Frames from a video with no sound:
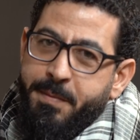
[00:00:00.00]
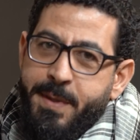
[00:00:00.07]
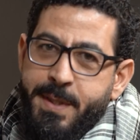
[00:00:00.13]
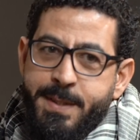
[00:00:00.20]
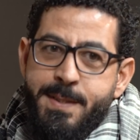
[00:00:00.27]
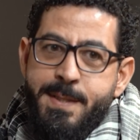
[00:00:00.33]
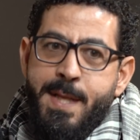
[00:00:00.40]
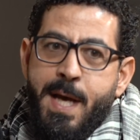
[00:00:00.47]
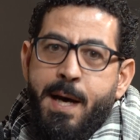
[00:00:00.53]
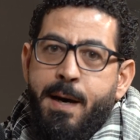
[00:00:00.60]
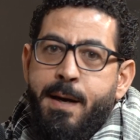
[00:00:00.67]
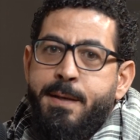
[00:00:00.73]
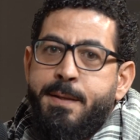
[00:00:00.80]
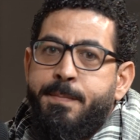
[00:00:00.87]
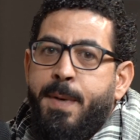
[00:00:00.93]
This is the
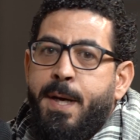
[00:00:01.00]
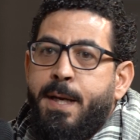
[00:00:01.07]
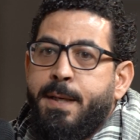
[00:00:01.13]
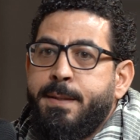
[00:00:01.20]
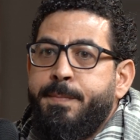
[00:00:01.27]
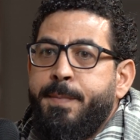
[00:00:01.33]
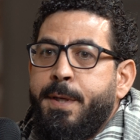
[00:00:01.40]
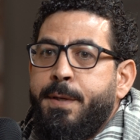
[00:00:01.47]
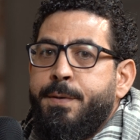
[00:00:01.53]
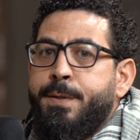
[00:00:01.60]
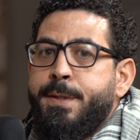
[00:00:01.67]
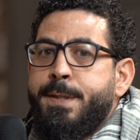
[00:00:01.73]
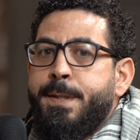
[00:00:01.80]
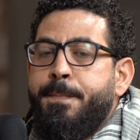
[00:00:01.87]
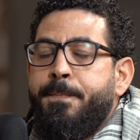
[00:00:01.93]
hard part
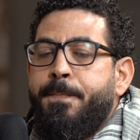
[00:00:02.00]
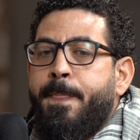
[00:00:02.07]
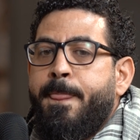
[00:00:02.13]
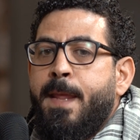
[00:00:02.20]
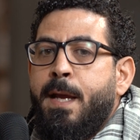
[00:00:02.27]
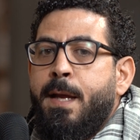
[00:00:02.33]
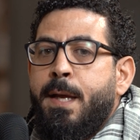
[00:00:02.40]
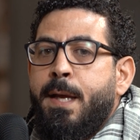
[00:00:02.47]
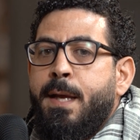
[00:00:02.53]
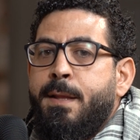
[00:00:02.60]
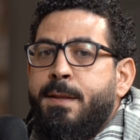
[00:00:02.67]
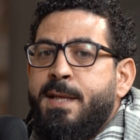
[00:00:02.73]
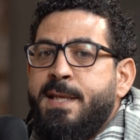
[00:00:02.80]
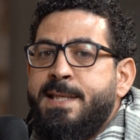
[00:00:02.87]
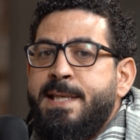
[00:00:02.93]
because
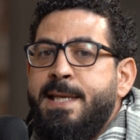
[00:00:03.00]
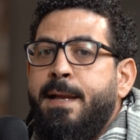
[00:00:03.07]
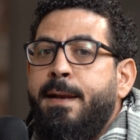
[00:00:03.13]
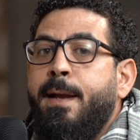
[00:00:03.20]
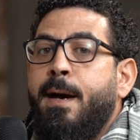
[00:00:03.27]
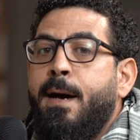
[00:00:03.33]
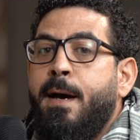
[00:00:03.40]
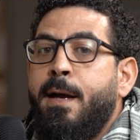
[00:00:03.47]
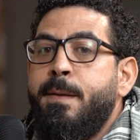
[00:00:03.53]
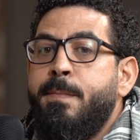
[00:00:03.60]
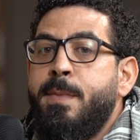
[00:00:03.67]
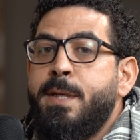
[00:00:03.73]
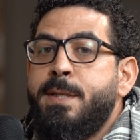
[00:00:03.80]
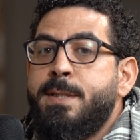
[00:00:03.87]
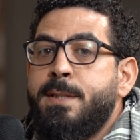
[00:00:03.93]
the Syria I
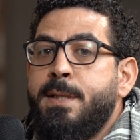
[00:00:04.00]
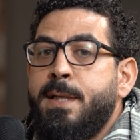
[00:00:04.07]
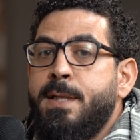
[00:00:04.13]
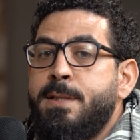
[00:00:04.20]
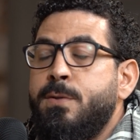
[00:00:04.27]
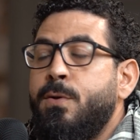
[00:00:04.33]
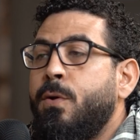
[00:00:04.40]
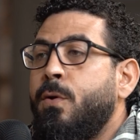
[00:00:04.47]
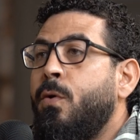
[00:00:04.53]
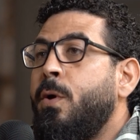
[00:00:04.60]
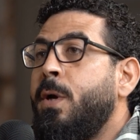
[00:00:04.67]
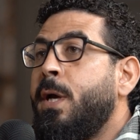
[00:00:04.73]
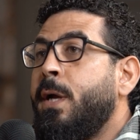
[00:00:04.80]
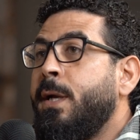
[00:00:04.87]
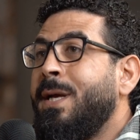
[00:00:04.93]
miss is no
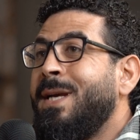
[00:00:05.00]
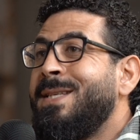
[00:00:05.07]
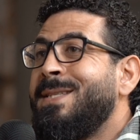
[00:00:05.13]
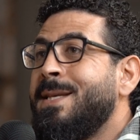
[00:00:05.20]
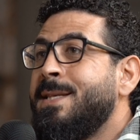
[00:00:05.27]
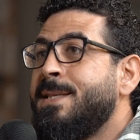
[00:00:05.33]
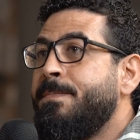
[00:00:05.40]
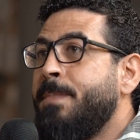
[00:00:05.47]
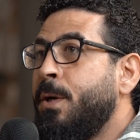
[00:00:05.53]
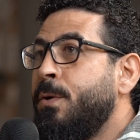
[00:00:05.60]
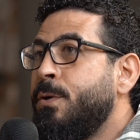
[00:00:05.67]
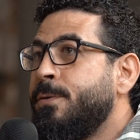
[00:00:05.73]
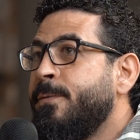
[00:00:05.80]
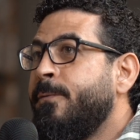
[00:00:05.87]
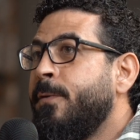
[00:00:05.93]
longer exists
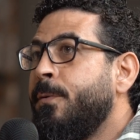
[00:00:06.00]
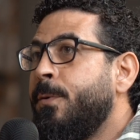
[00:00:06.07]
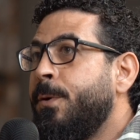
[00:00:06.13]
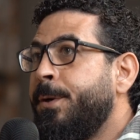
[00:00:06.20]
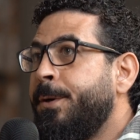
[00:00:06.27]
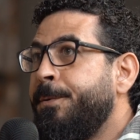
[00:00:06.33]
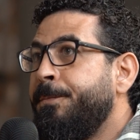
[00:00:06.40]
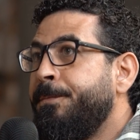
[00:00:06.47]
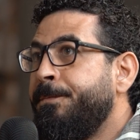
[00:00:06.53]
because of the war.